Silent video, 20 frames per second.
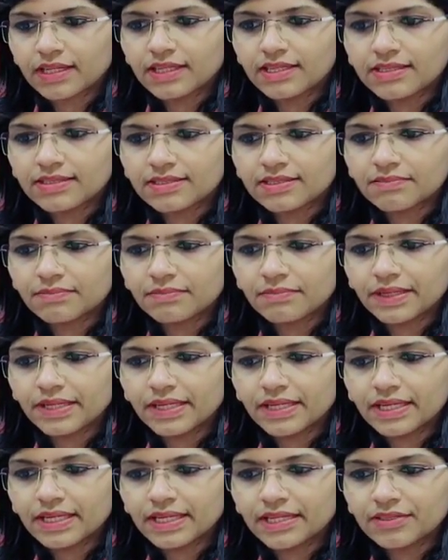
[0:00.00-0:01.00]
Then some
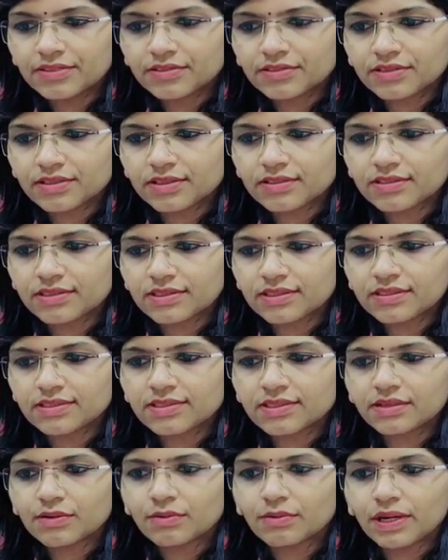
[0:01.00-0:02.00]
medical histories it
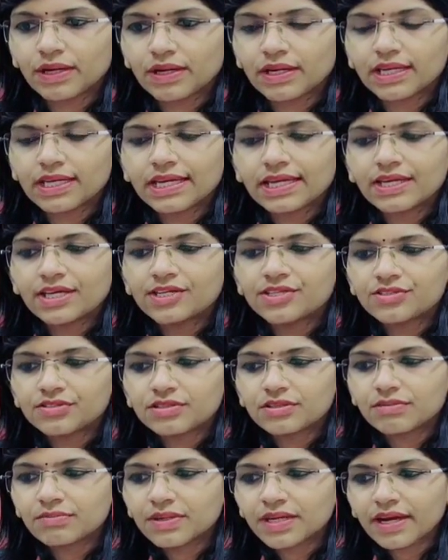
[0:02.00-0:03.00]
is given.
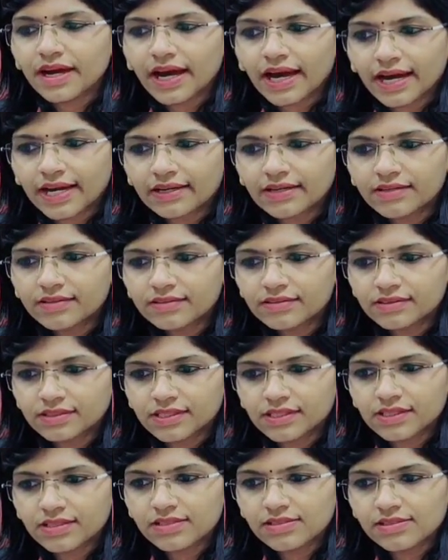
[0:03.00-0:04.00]
Ischemic heart
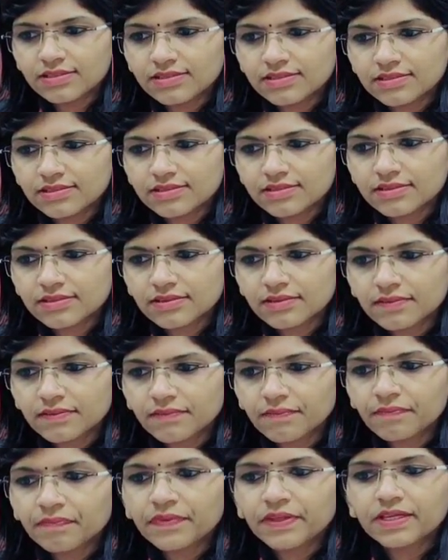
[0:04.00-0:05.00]
disease,
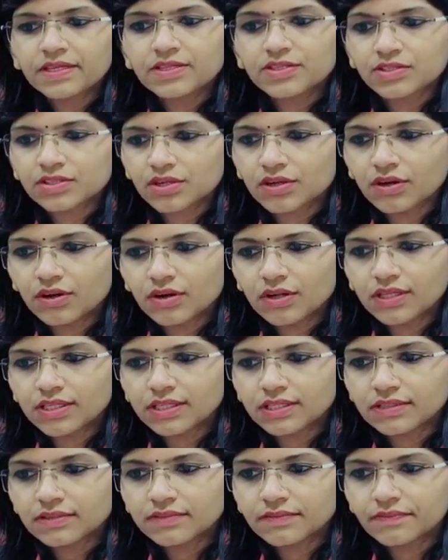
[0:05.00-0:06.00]
stroke,
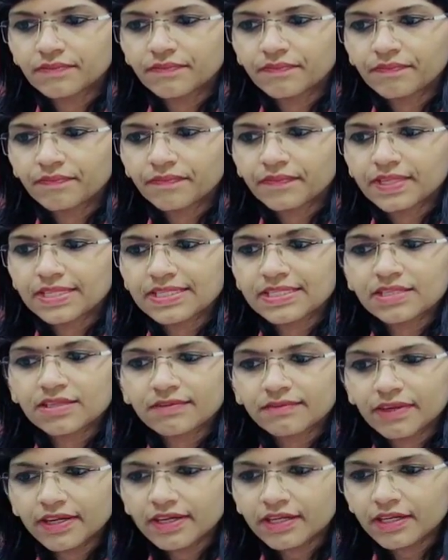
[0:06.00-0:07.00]

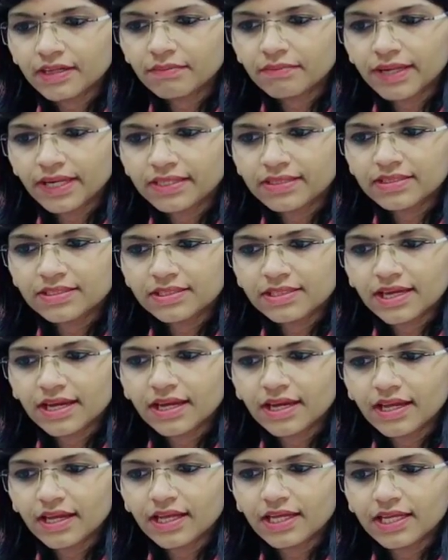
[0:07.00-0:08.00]
severe dementia,
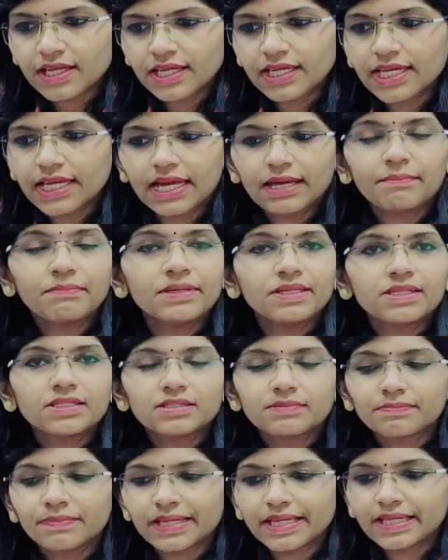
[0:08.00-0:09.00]

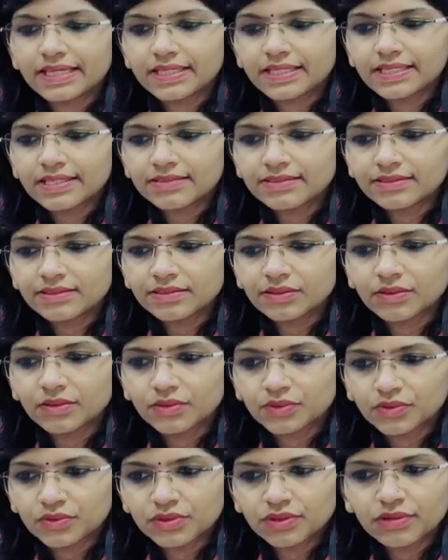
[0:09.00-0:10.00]
diabetes mellitus,
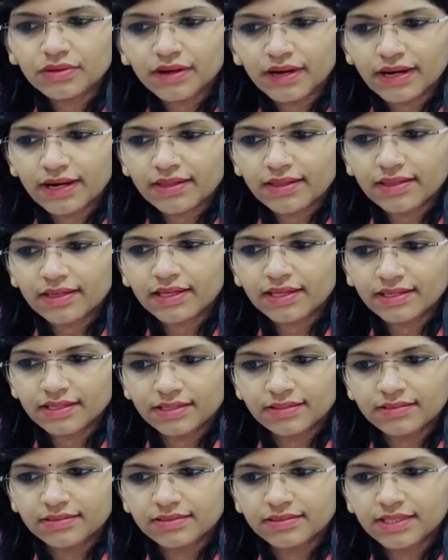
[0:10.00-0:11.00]

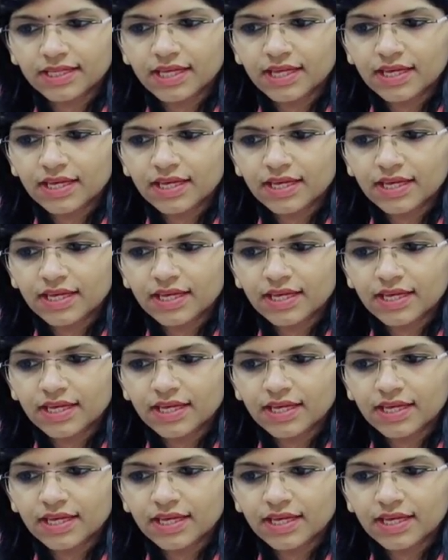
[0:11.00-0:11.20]
osteoarthritis.